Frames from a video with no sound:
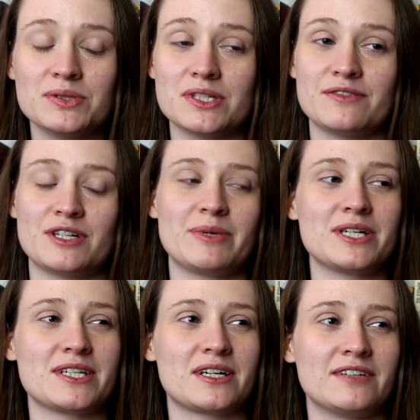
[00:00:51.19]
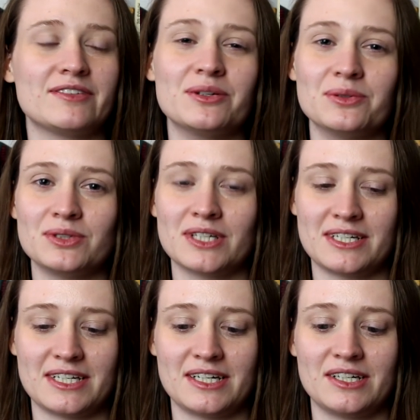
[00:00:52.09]
so very much that kind of old
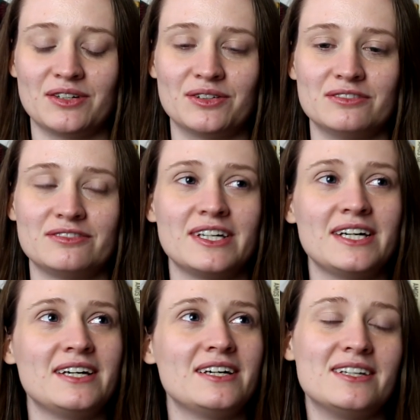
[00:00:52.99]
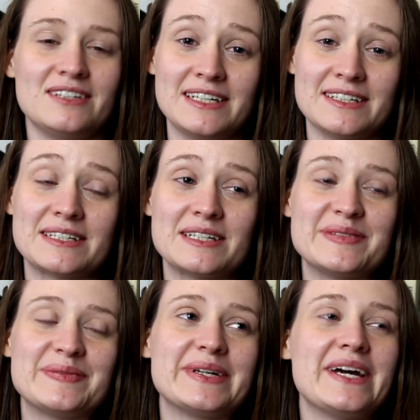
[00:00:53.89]
idea of
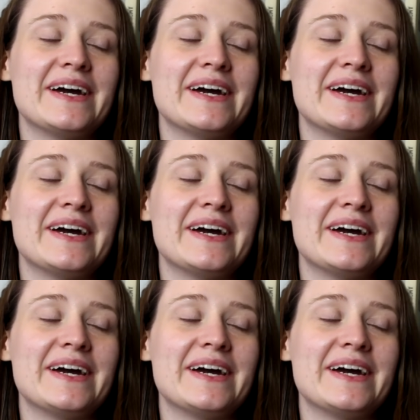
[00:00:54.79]
leadership.